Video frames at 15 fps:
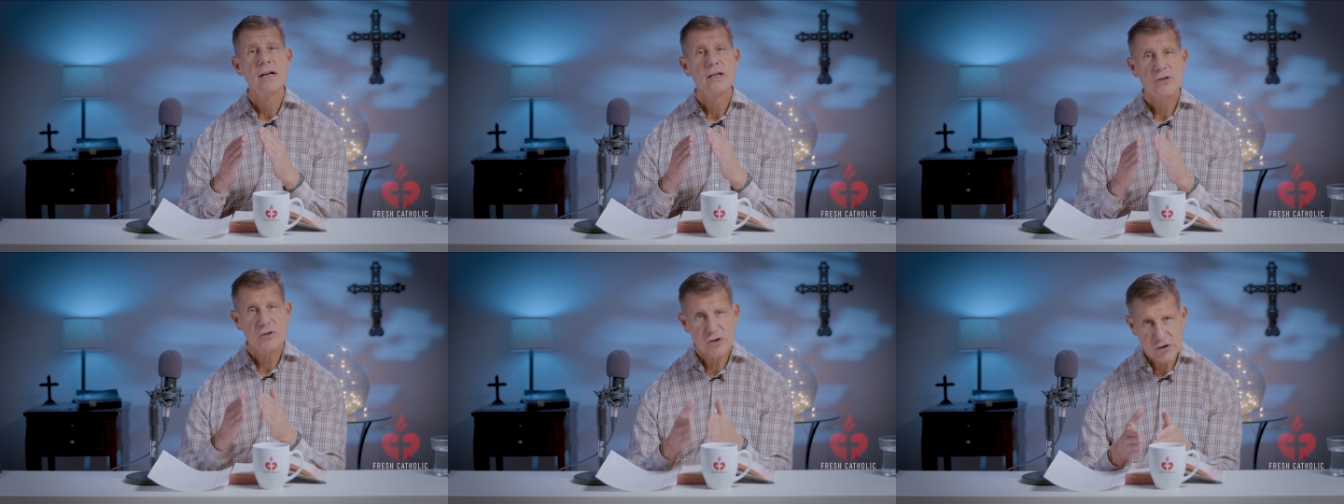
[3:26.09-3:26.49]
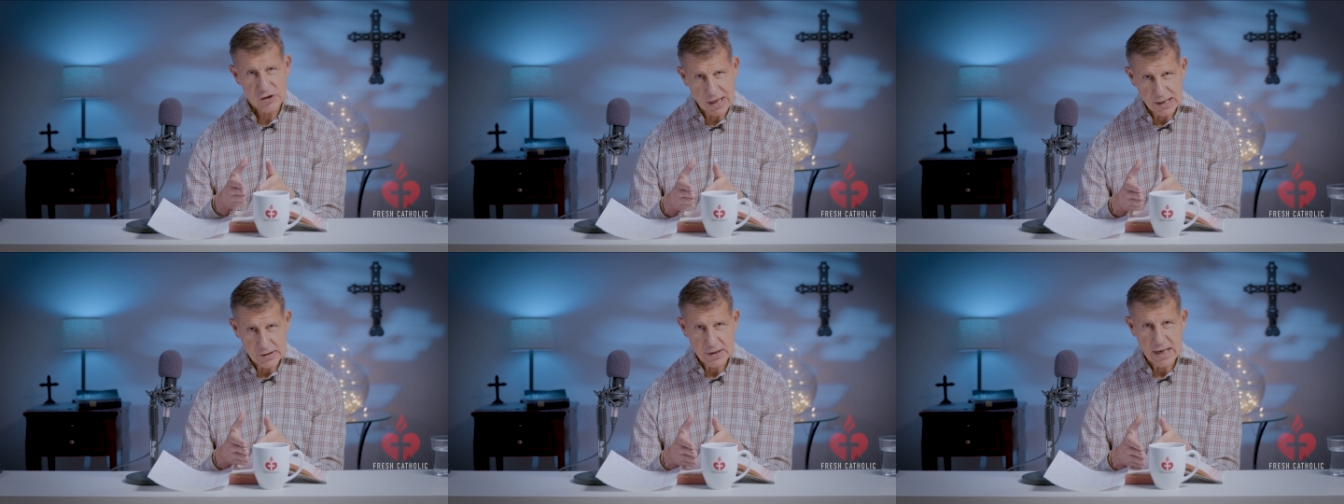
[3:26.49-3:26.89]

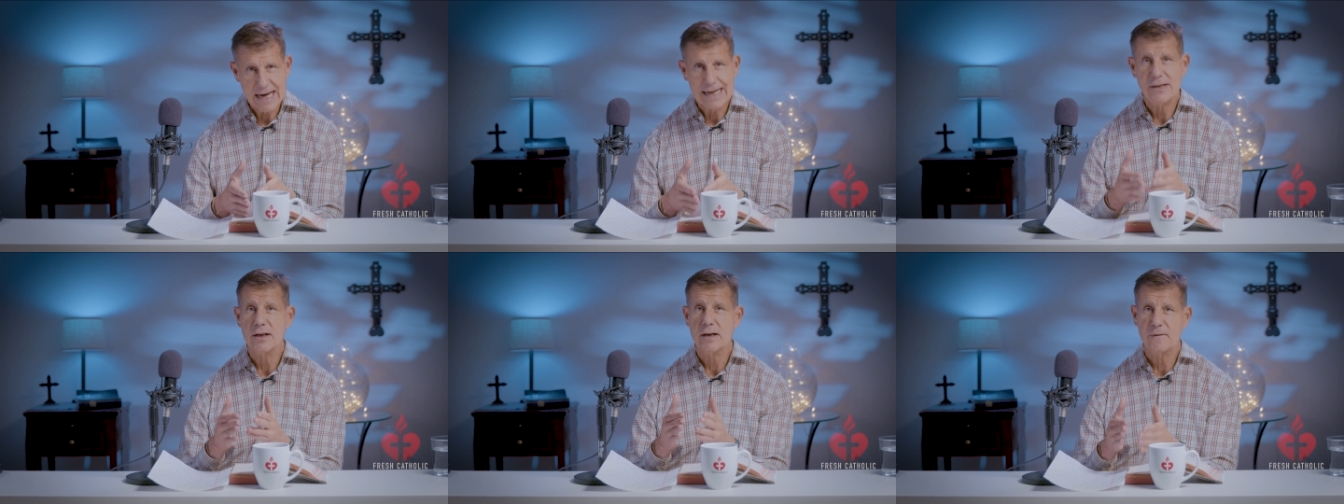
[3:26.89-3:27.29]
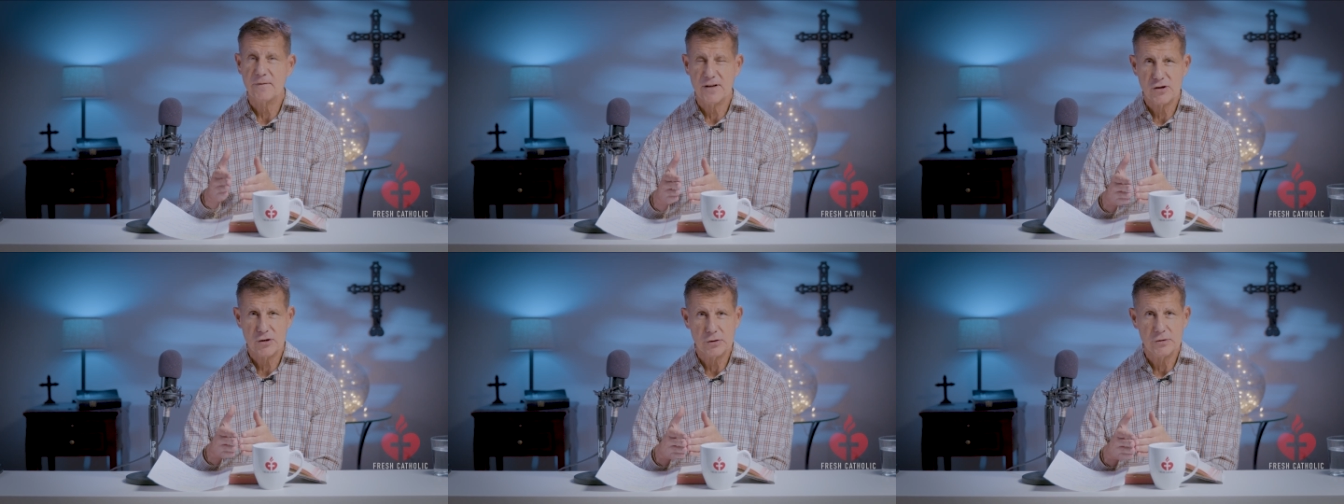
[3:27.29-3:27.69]
Sunday, the
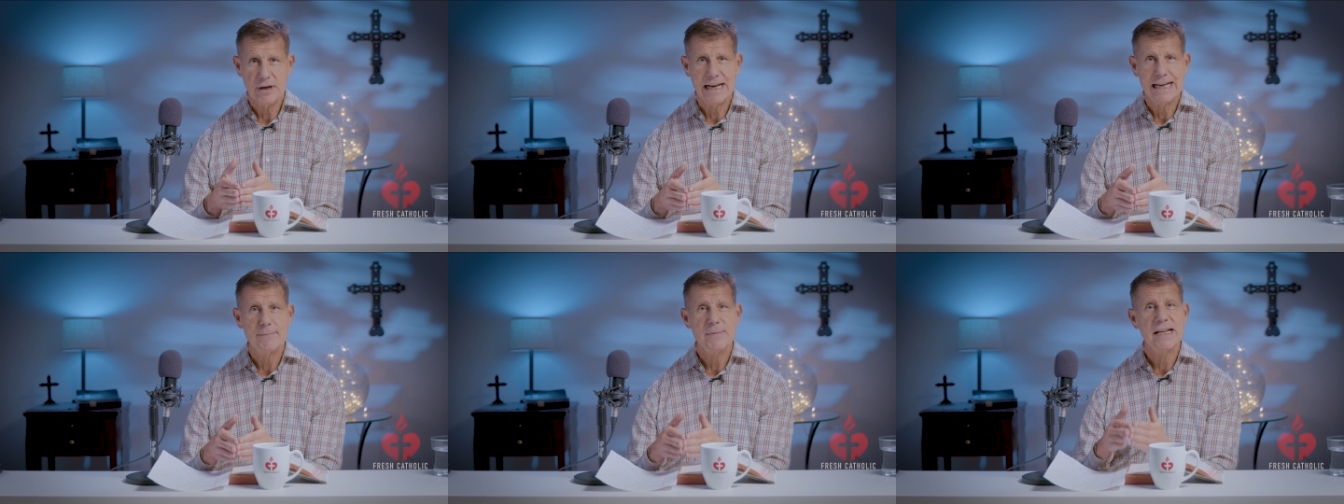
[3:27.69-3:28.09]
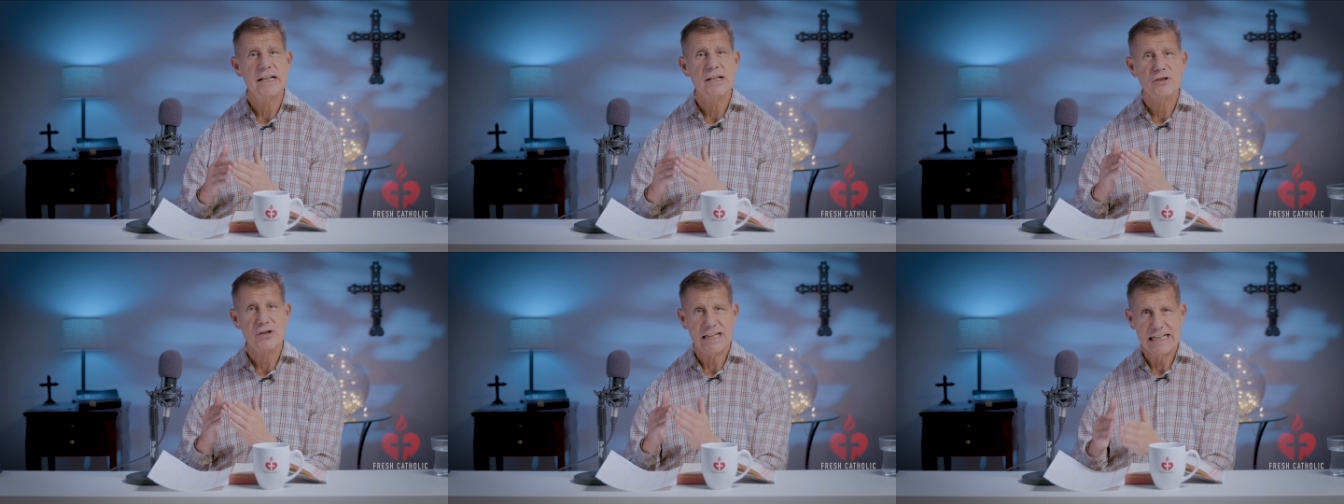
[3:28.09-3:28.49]
official name
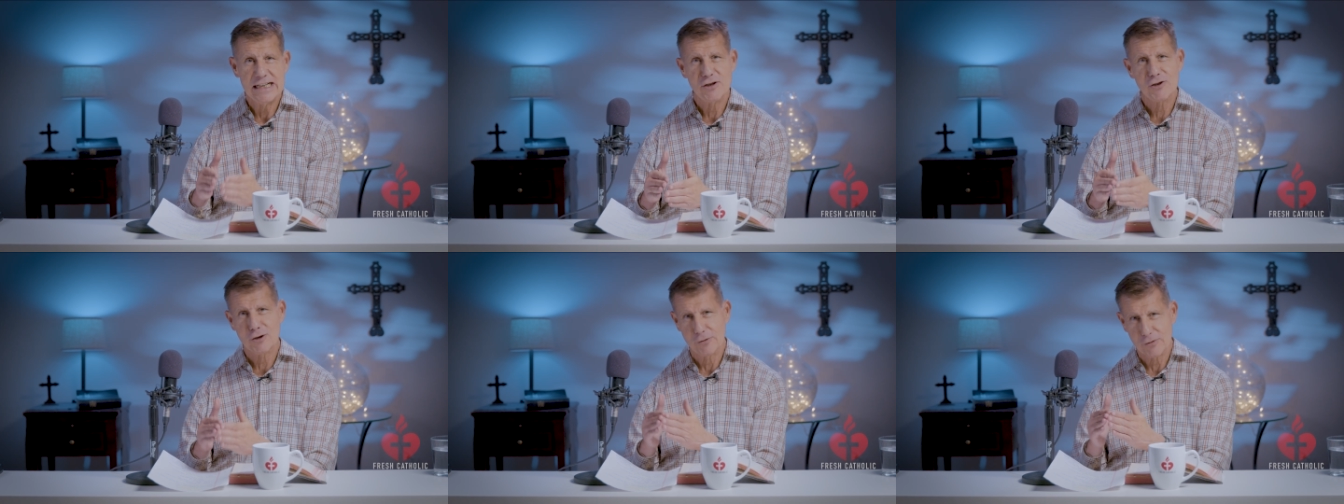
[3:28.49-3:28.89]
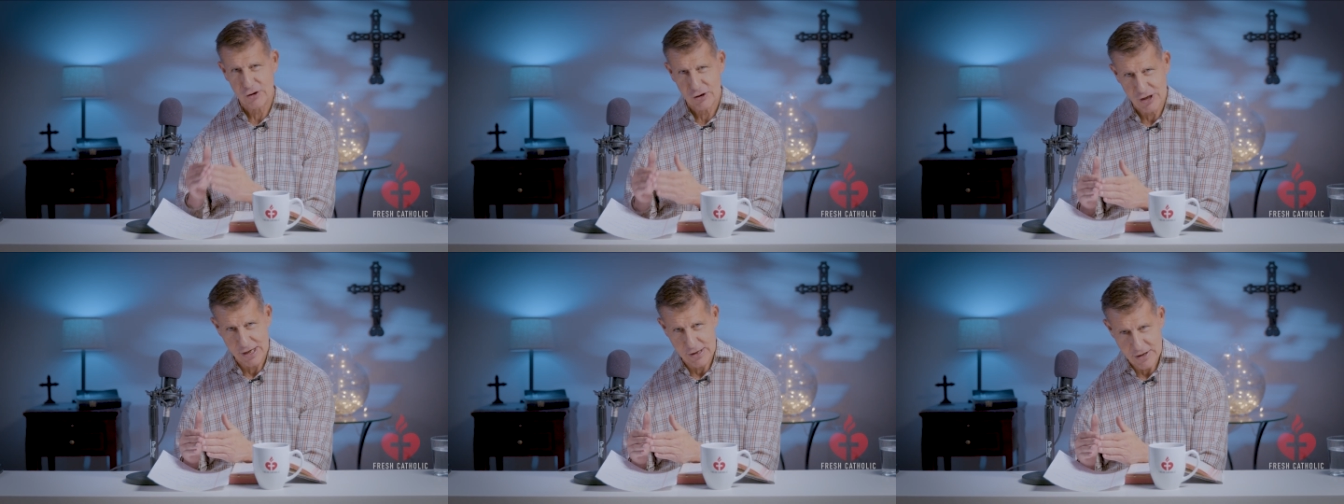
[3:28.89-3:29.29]
is Easter
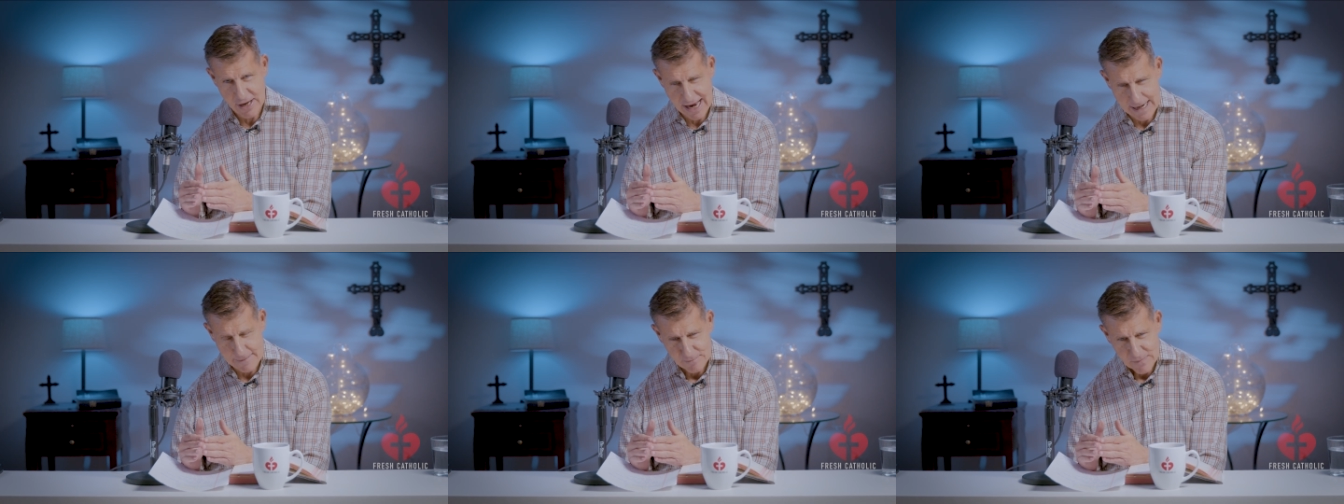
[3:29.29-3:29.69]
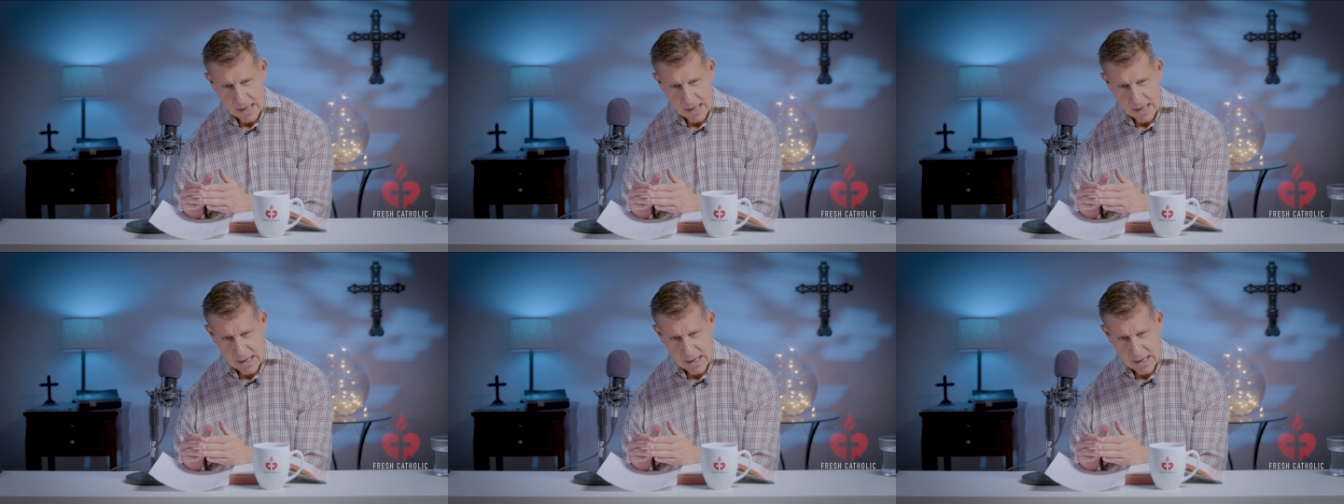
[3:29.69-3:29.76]
Sunday.